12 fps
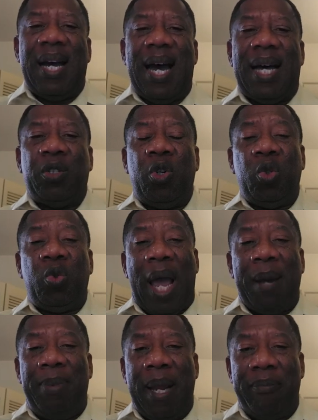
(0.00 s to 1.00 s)
And who do
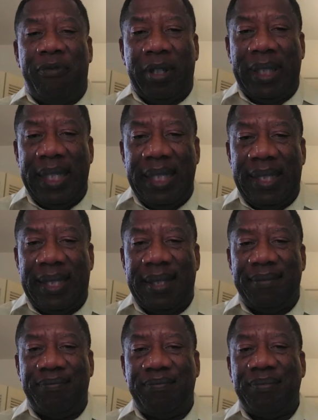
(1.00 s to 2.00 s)
I blame for
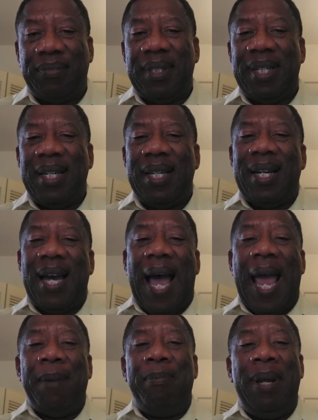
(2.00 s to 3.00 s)
this?
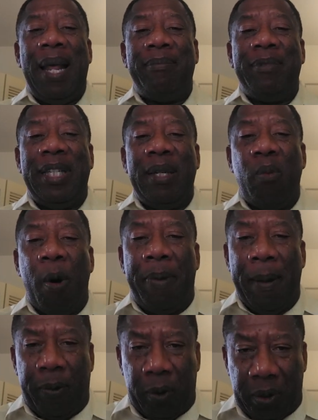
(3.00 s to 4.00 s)
I blame the Igbo
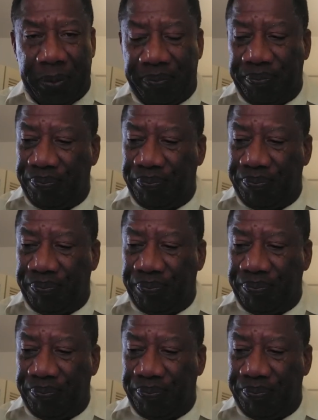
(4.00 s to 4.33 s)
people.